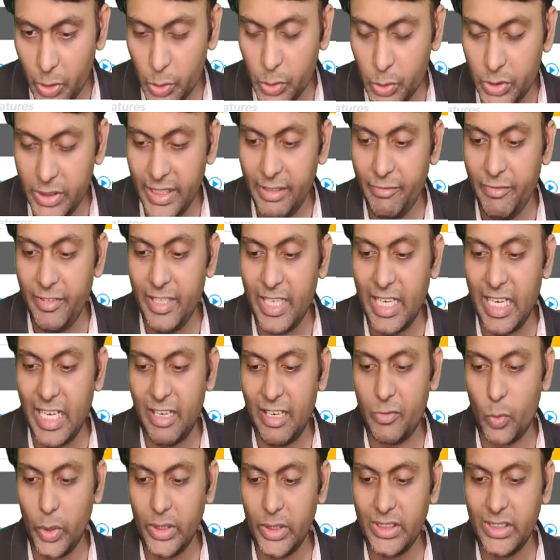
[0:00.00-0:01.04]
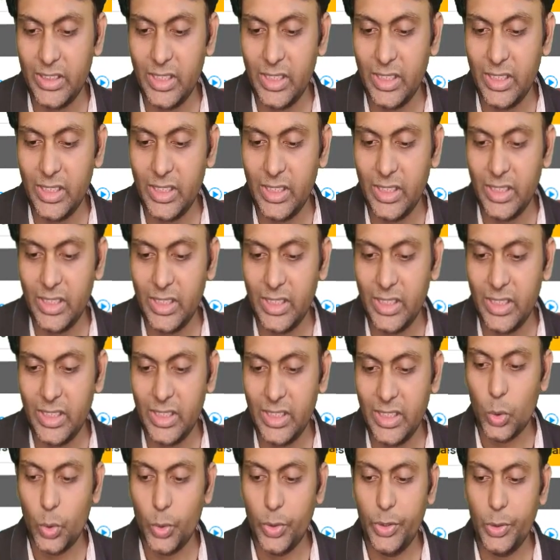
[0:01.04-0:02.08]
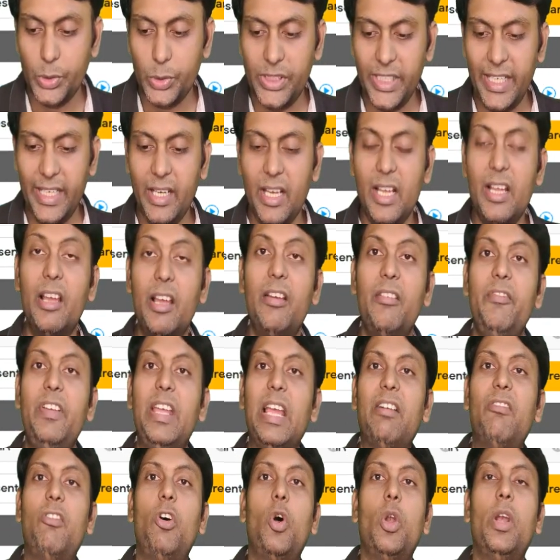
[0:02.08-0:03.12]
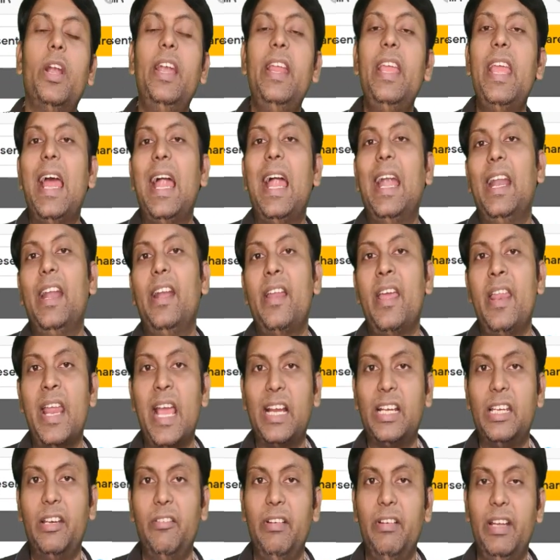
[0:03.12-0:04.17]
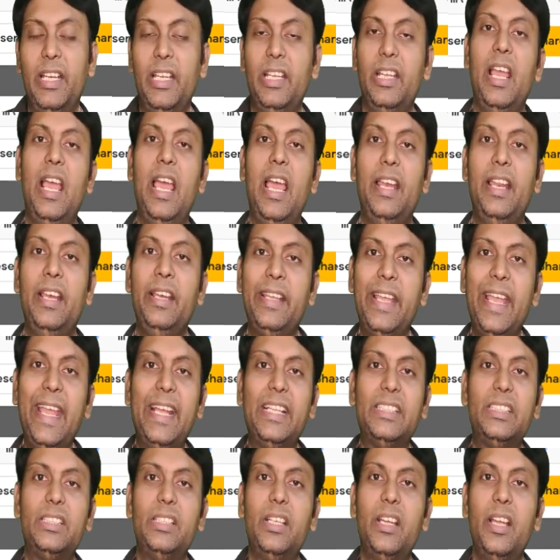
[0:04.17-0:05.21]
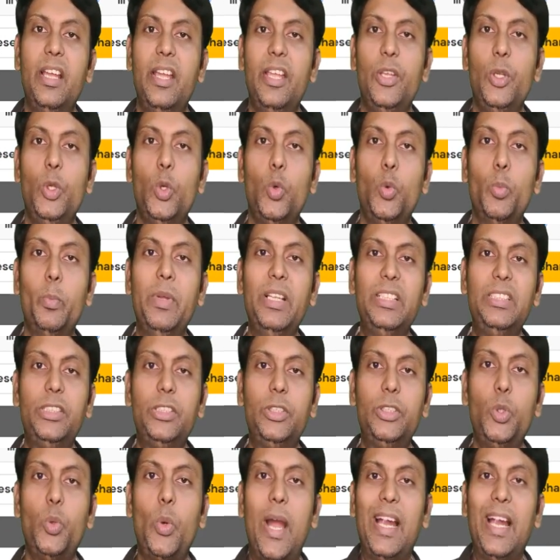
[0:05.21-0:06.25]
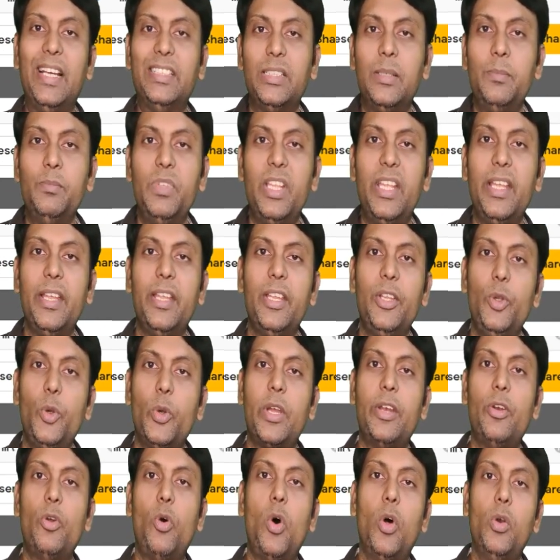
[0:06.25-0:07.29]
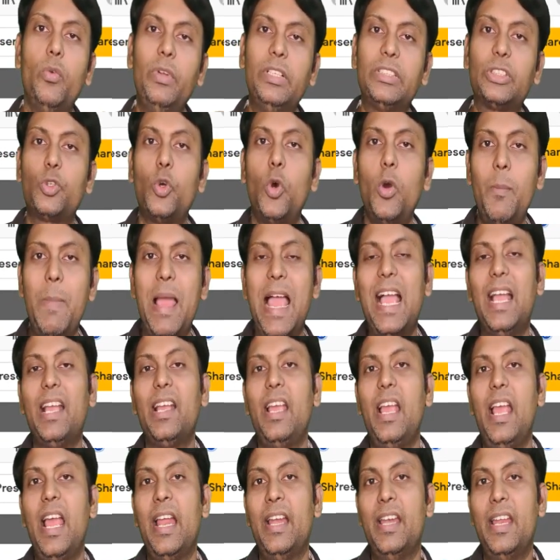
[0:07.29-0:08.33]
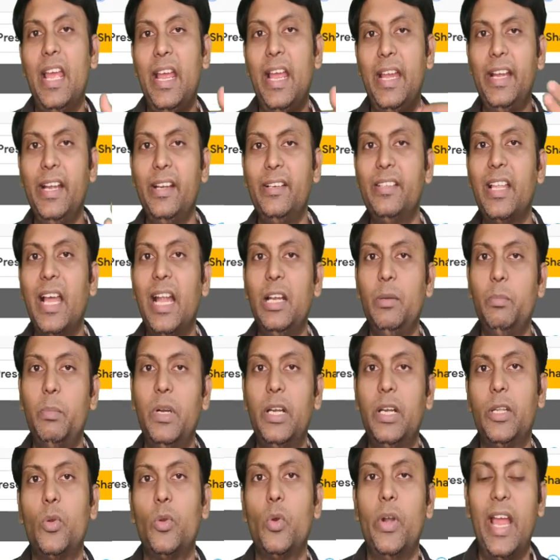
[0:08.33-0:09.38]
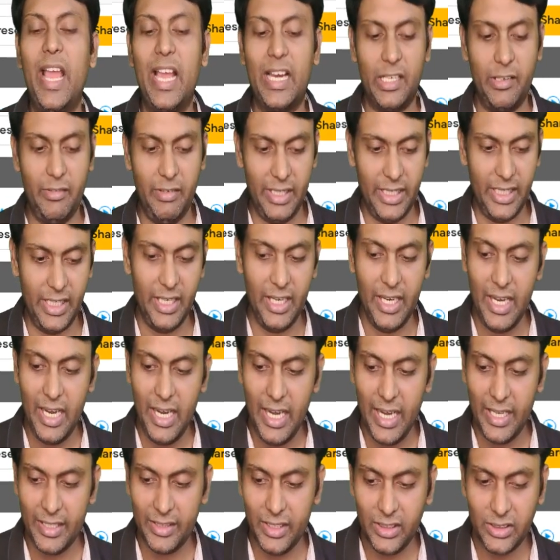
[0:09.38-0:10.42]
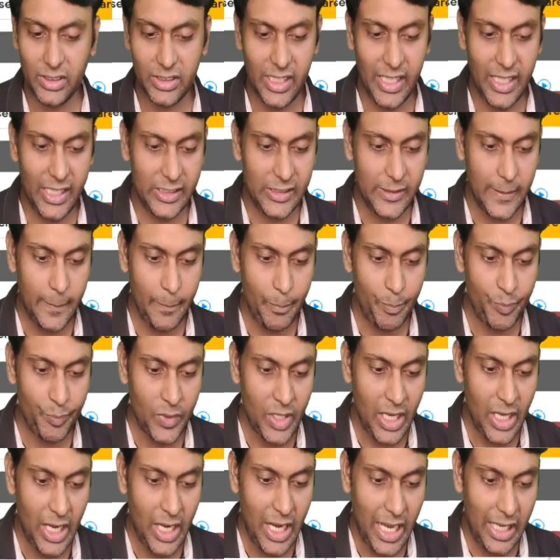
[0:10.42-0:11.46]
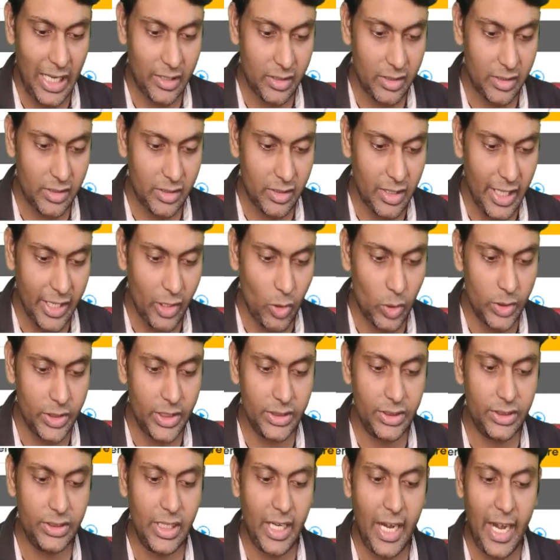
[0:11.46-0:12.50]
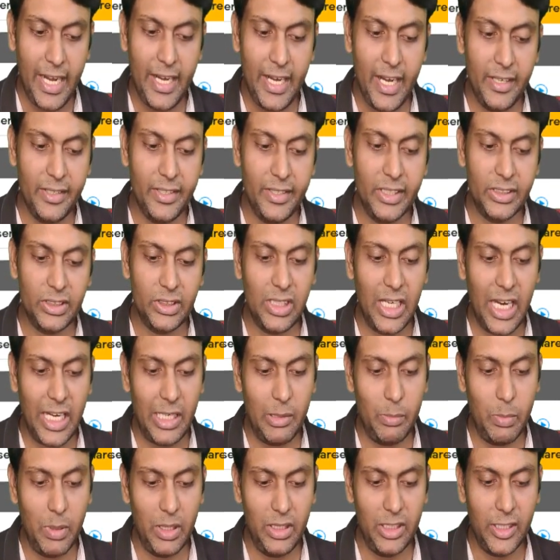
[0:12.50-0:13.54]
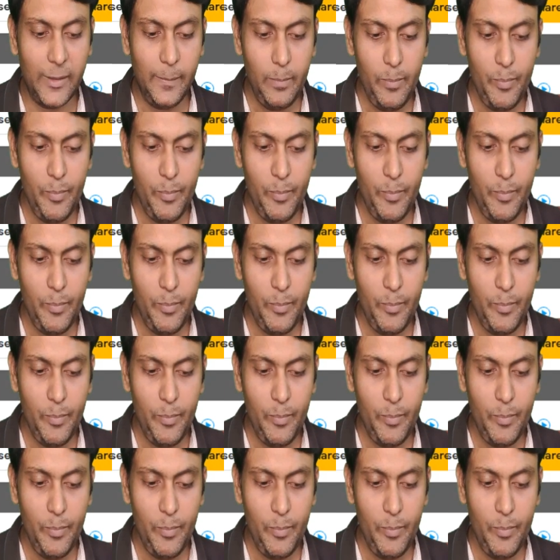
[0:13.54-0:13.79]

see we have quiz. So you see we have already added an activity, and in case you missed to add something, you can always go back and edit that particular activity. In this case, I'll click on this edit this slide button,